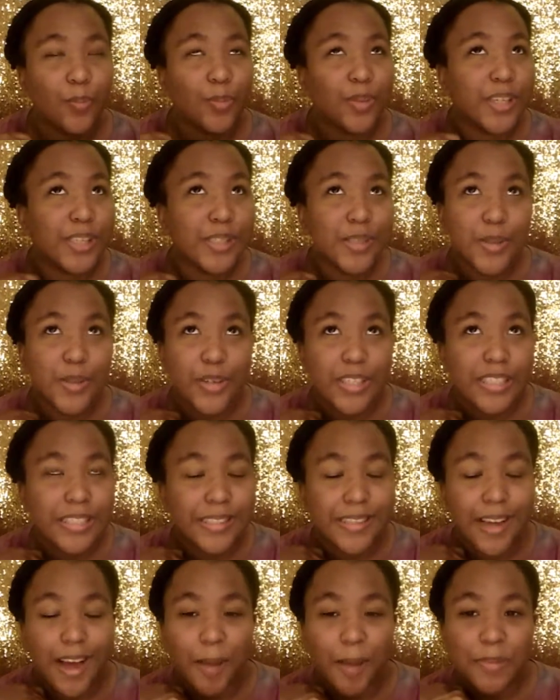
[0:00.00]
this story
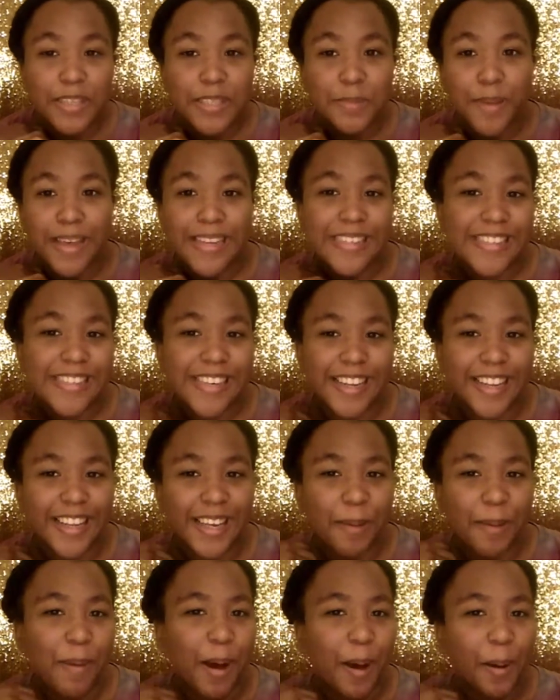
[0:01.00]
time is
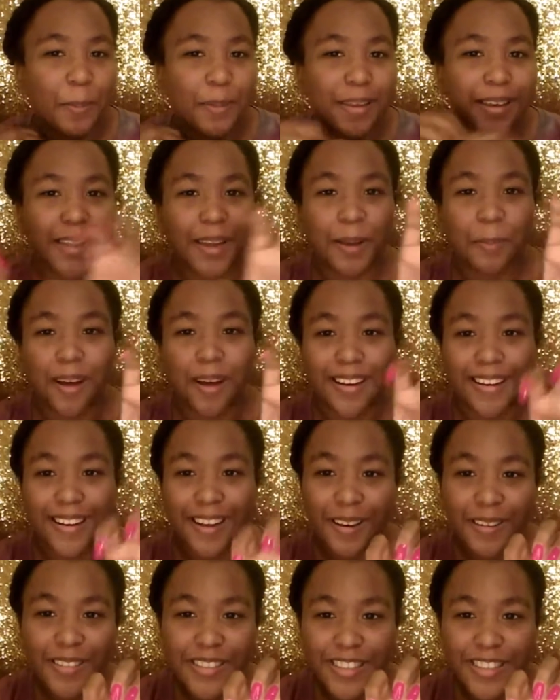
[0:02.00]
basically about me getting my
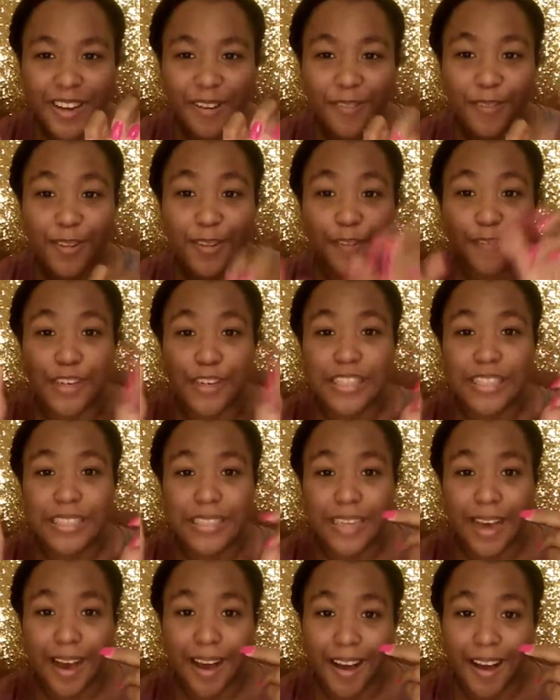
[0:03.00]
nails done for the first
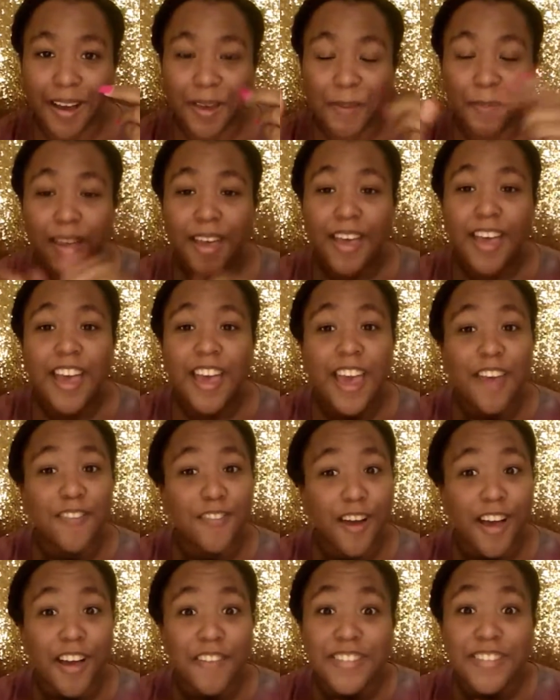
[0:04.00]
time. If
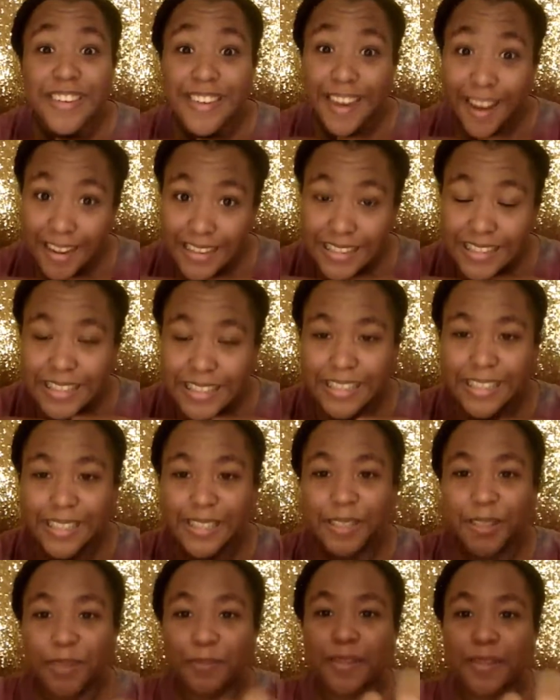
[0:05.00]
y'all have not seen
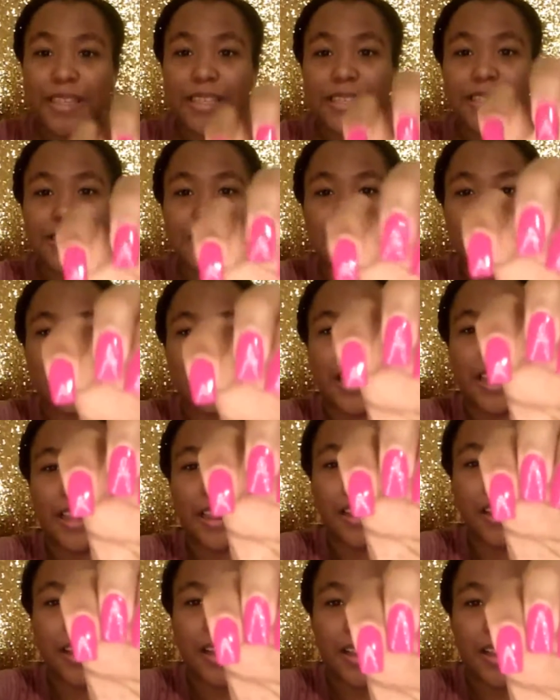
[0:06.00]
them, this is what they
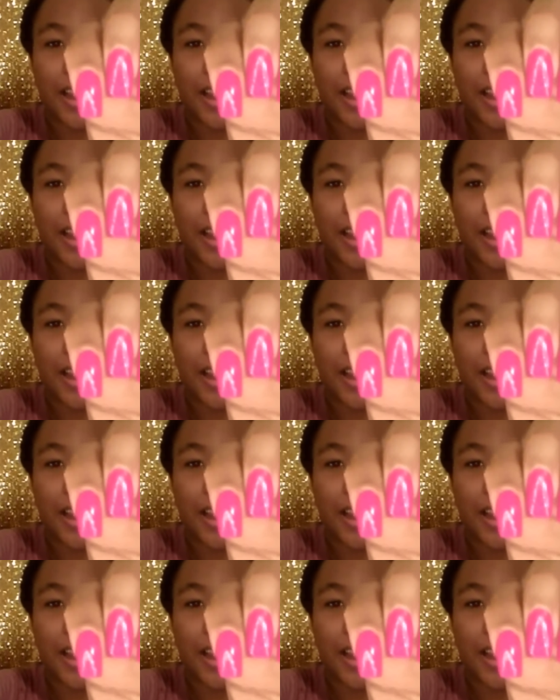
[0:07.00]
look